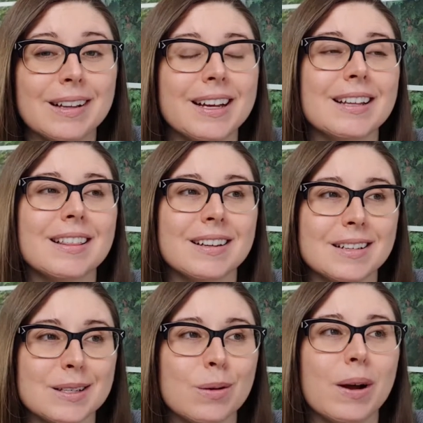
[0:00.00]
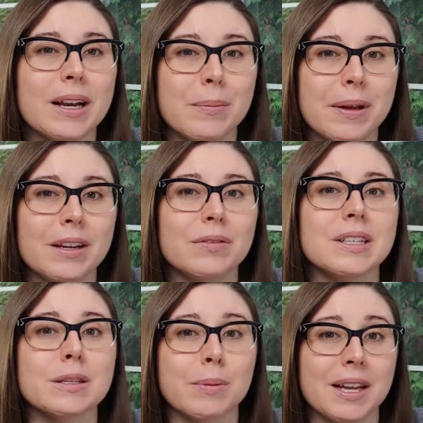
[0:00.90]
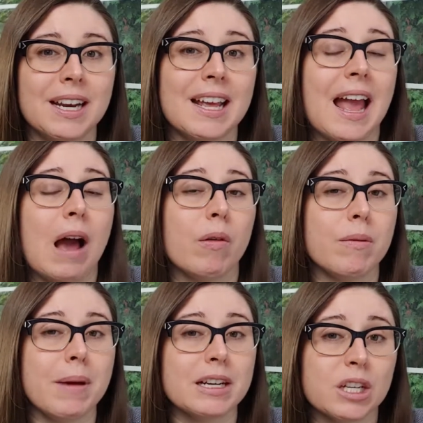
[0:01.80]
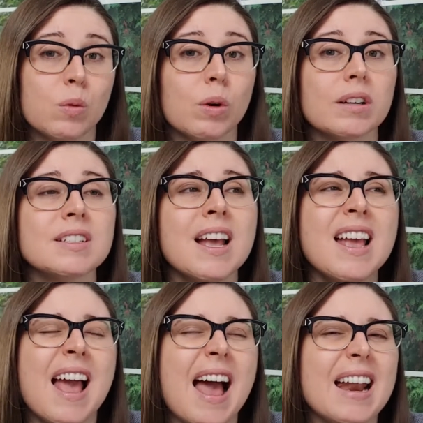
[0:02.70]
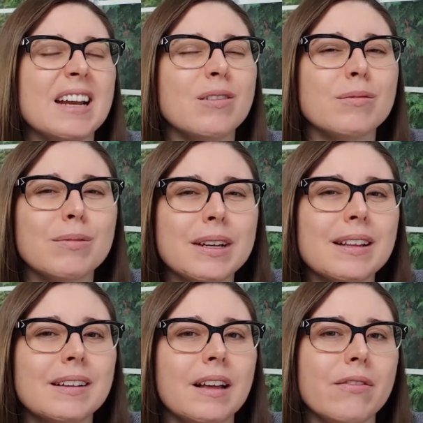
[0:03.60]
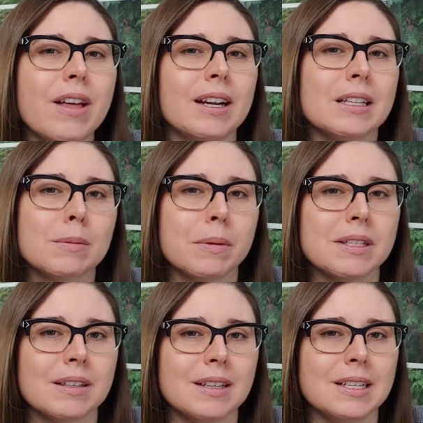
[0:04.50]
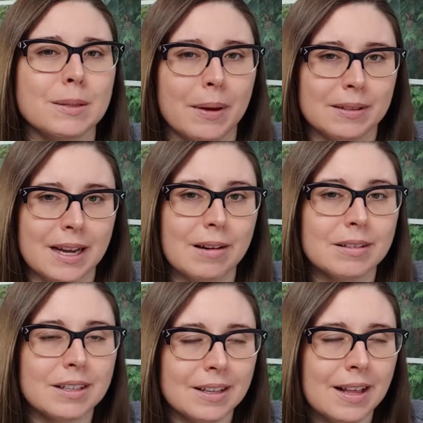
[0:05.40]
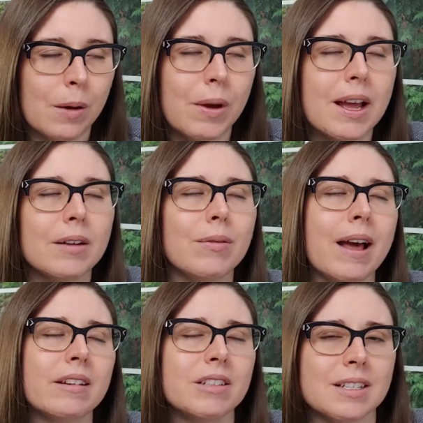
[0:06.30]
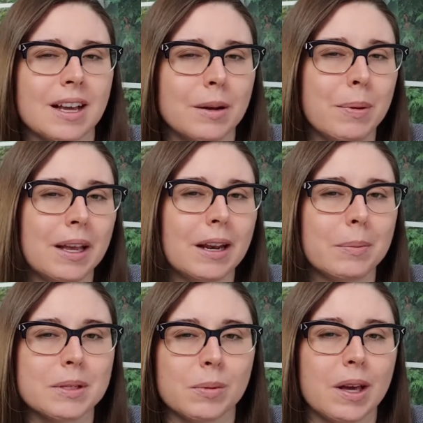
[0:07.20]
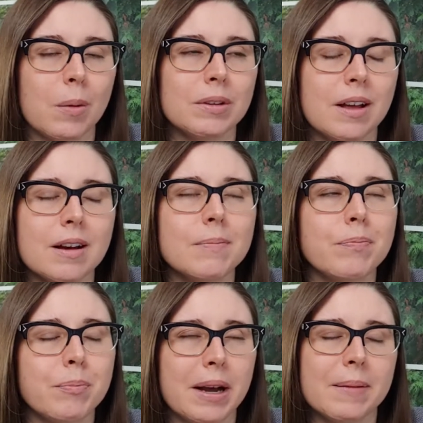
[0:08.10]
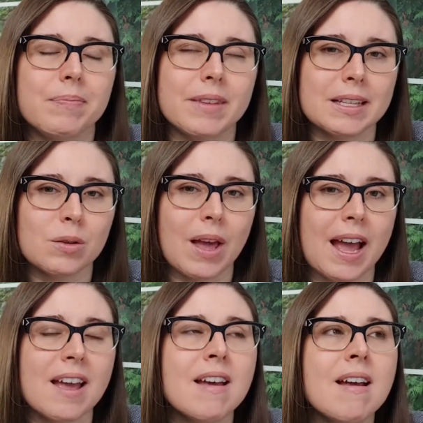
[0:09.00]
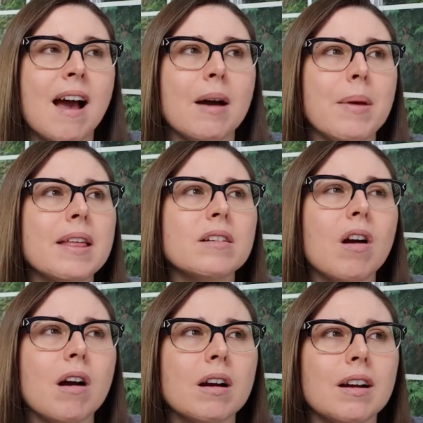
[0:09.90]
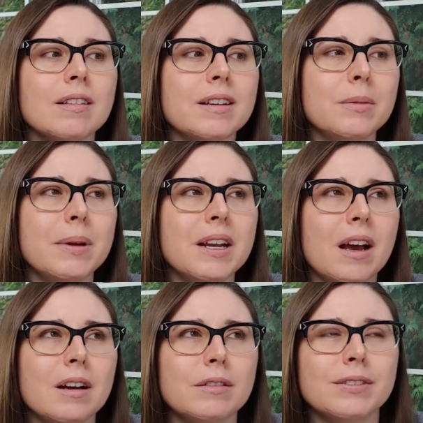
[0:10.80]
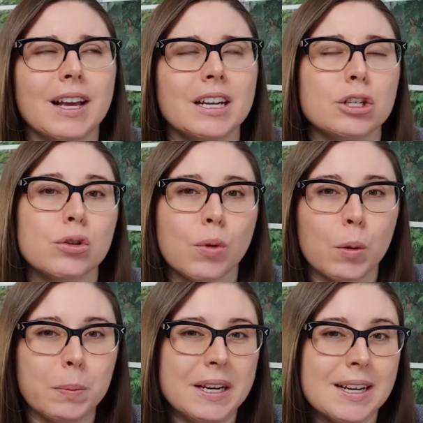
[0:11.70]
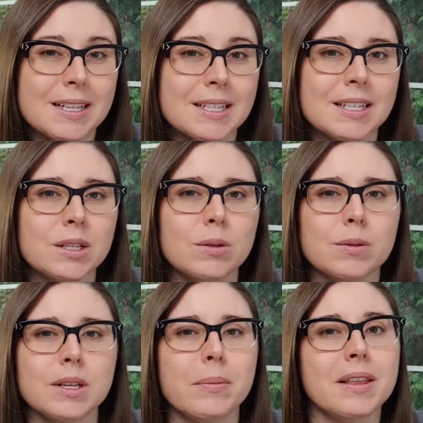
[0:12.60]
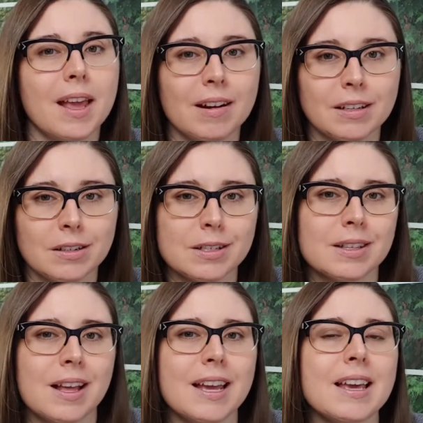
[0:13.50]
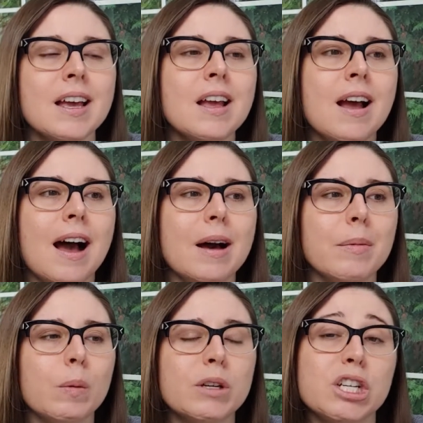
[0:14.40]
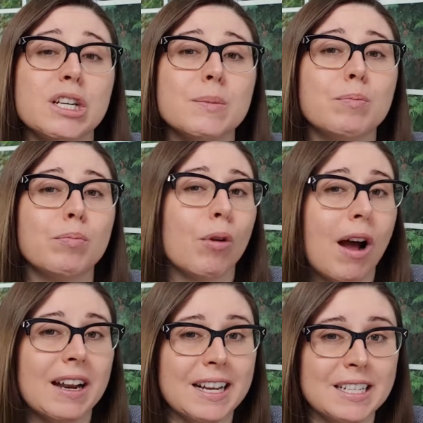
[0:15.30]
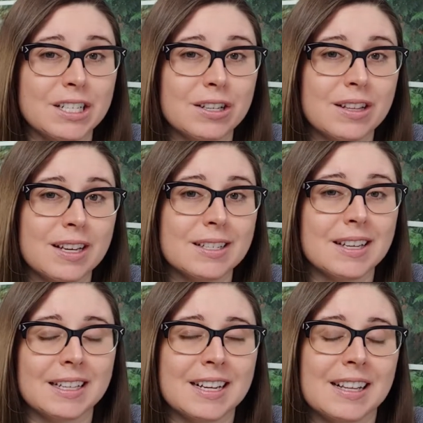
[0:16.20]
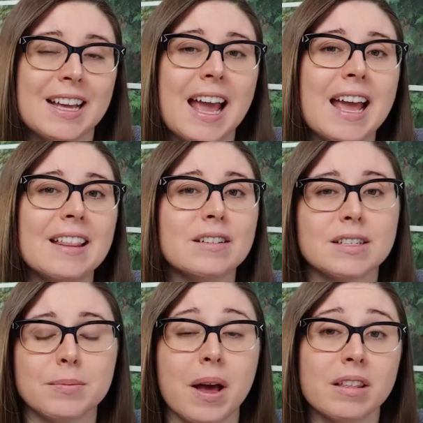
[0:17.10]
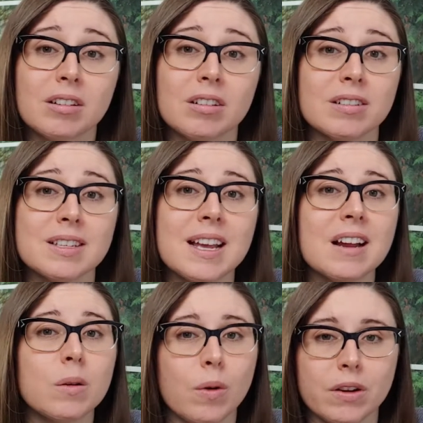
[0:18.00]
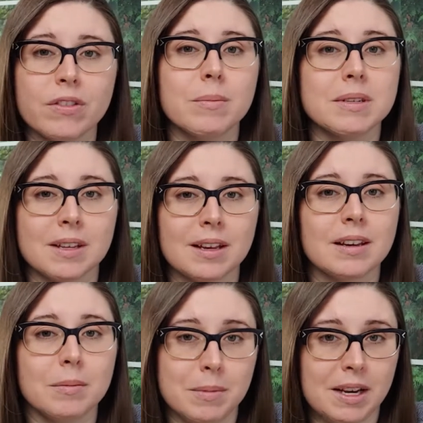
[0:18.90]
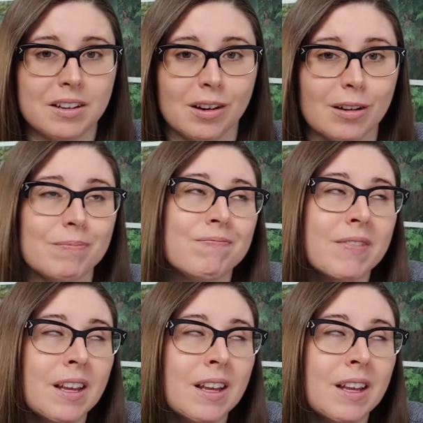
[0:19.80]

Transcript: Like, there's quite a bit of explaining how the magic works. And I don't really love that explicitly spelled out in that way. I'd rather just kind of pick it up as we go along, but that's okay. Um, and there are a little bit of kind of tropiness to some of the characters, like um, when she's brought into this atelier, there's some other girls there, and one of them is like a mean girl.